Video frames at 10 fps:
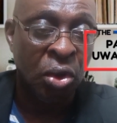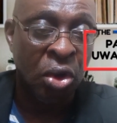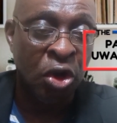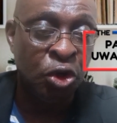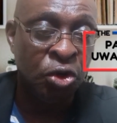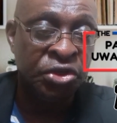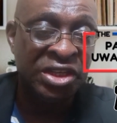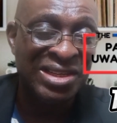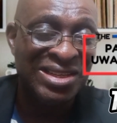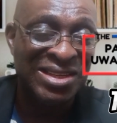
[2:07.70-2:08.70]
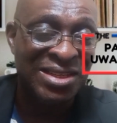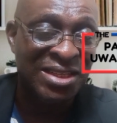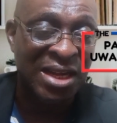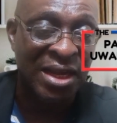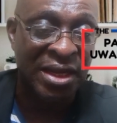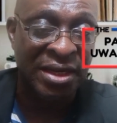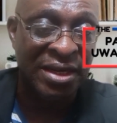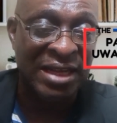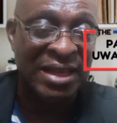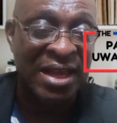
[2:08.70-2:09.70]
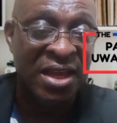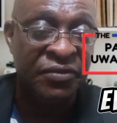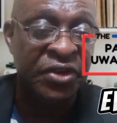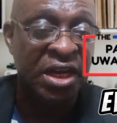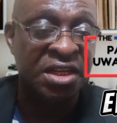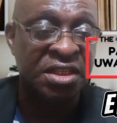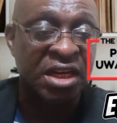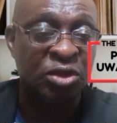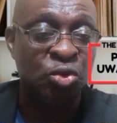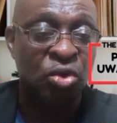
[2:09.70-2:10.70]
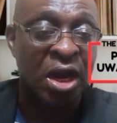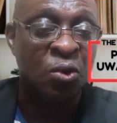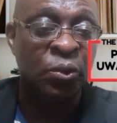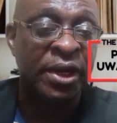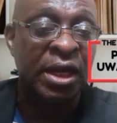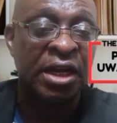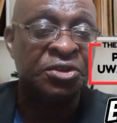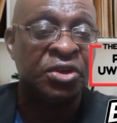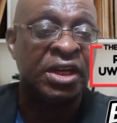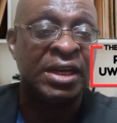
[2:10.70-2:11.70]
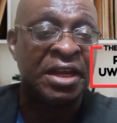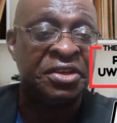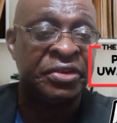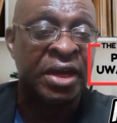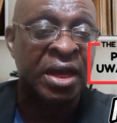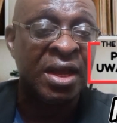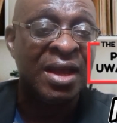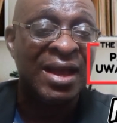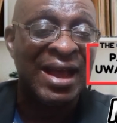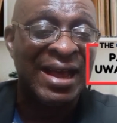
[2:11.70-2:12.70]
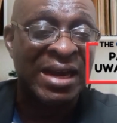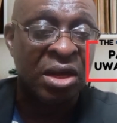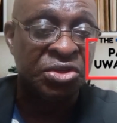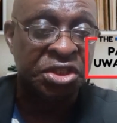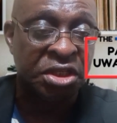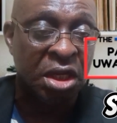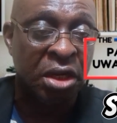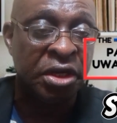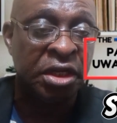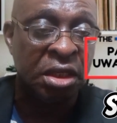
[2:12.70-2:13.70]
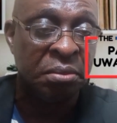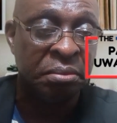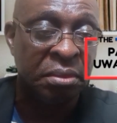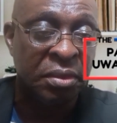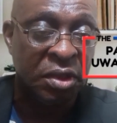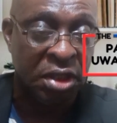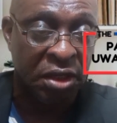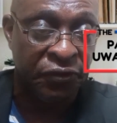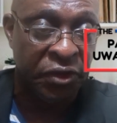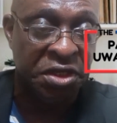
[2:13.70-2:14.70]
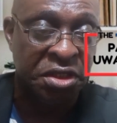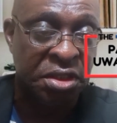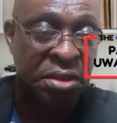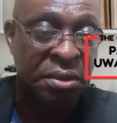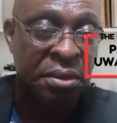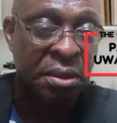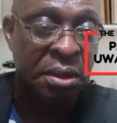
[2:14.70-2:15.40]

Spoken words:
All those things he said that are evidence that you can't win an election in Nigeria are now staring him in the face.